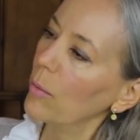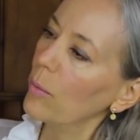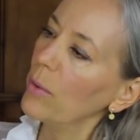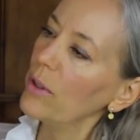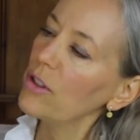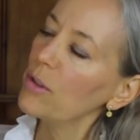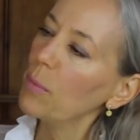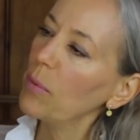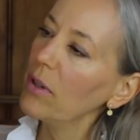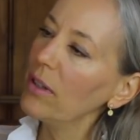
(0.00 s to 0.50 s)

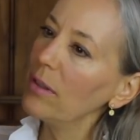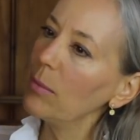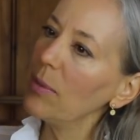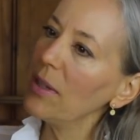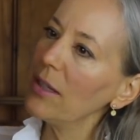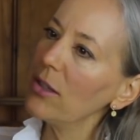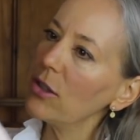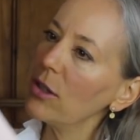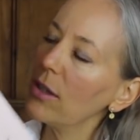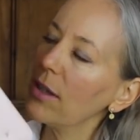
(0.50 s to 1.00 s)
Which brings
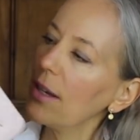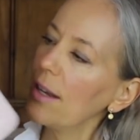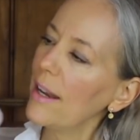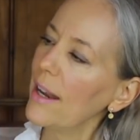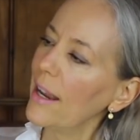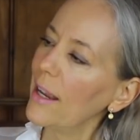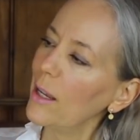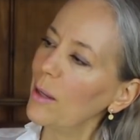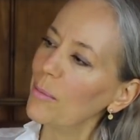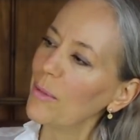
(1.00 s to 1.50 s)
me to the
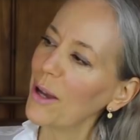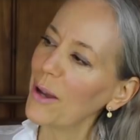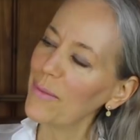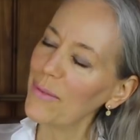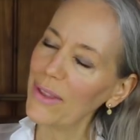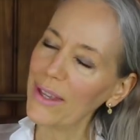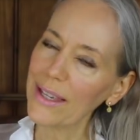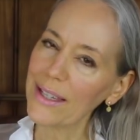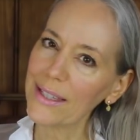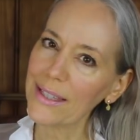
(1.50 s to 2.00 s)
name
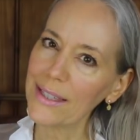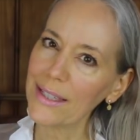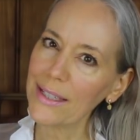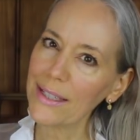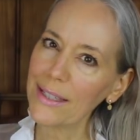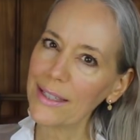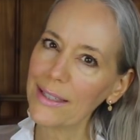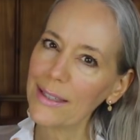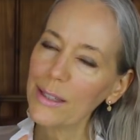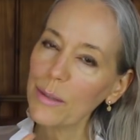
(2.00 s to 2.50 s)
of this.
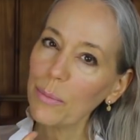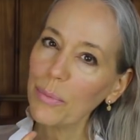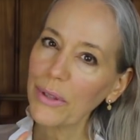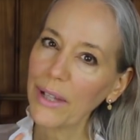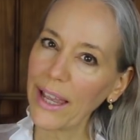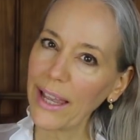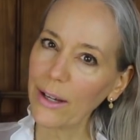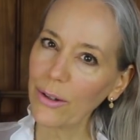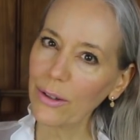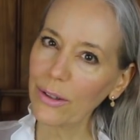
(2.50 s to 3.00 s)
This is the
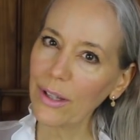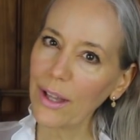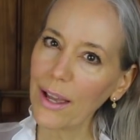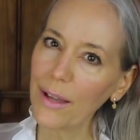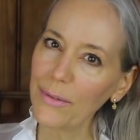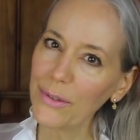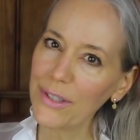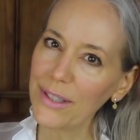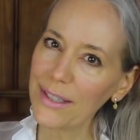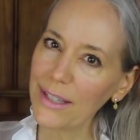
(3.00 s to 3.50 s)
Planner
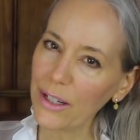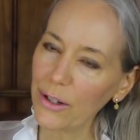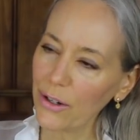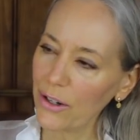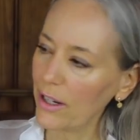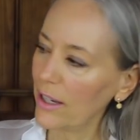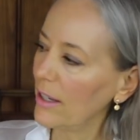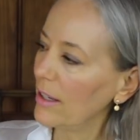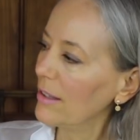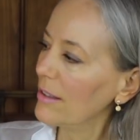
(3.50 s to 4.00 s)
Love
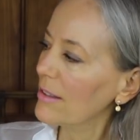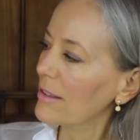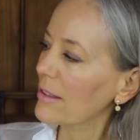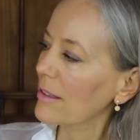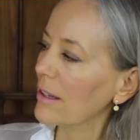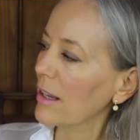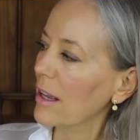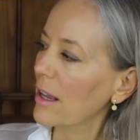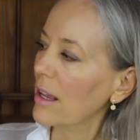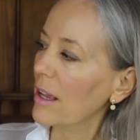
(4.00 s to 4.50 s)

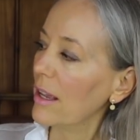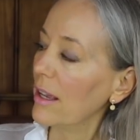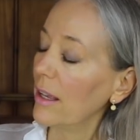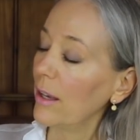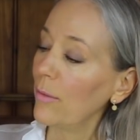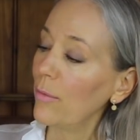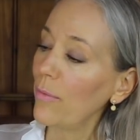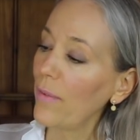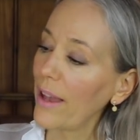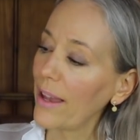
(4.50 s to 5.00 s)
series.
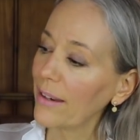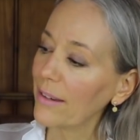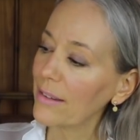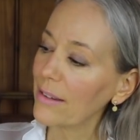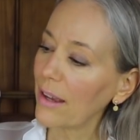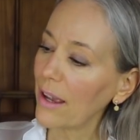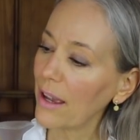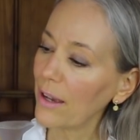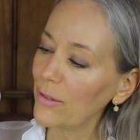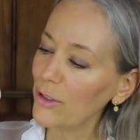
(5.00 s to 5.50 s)
In fact,
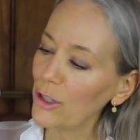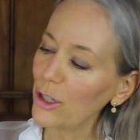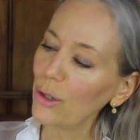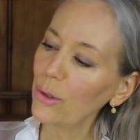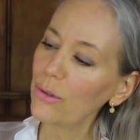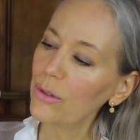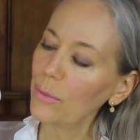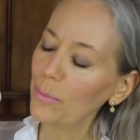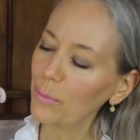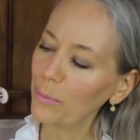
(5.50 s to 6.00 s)
I've
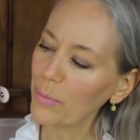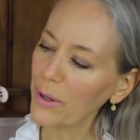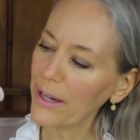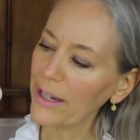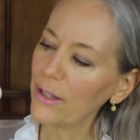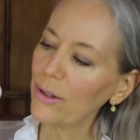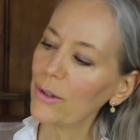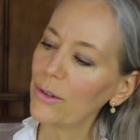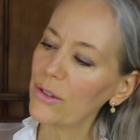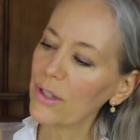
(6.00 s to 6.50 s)
chosen
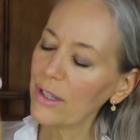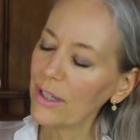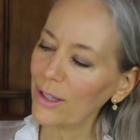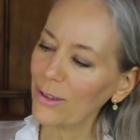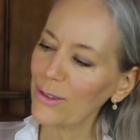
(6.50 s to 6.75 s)
binders and